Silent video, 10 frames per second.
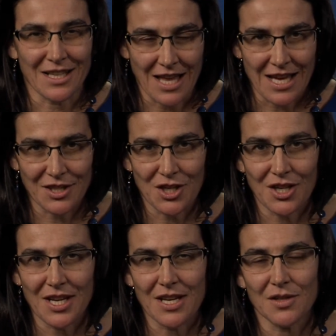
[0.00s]
Glasser.
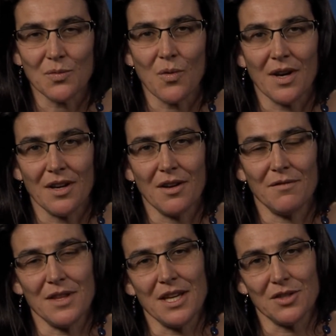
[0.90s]
He is one of
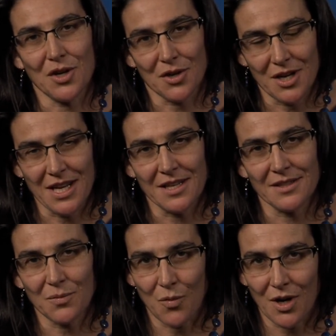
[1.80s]
the
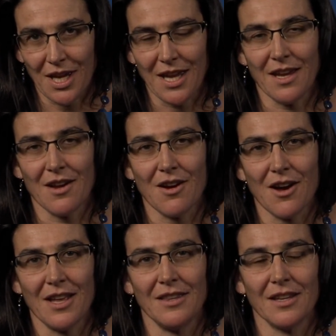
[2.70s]
attorneys working
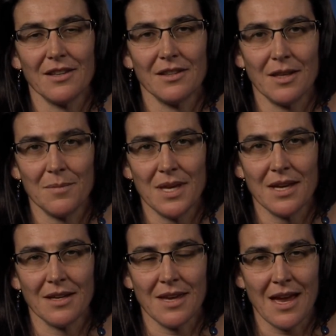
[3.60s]
on the
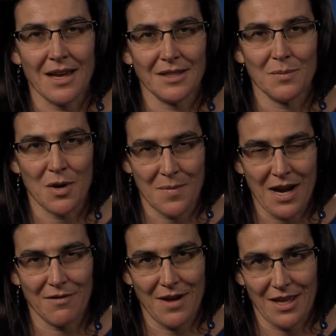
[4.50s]
Columbia Gas
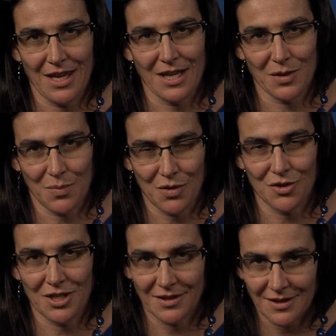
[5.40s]
Merrimack Valley
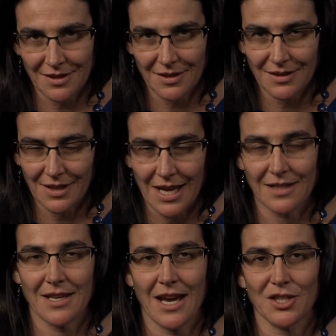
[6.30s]
Explosions
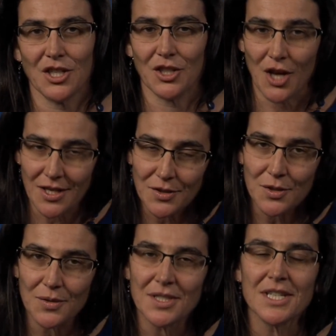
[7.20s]
class action
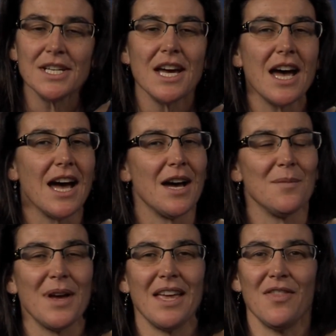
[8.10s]
lawsuit.
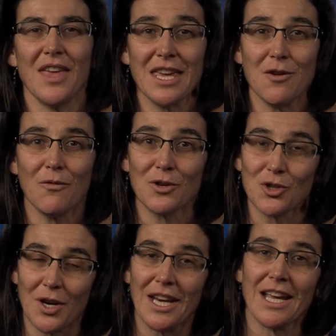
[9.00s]
And thank you for
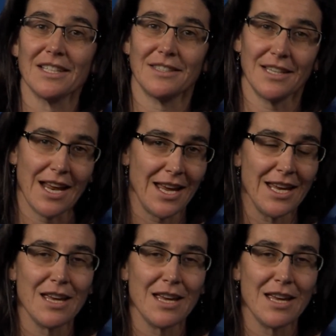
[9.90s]
joining us today.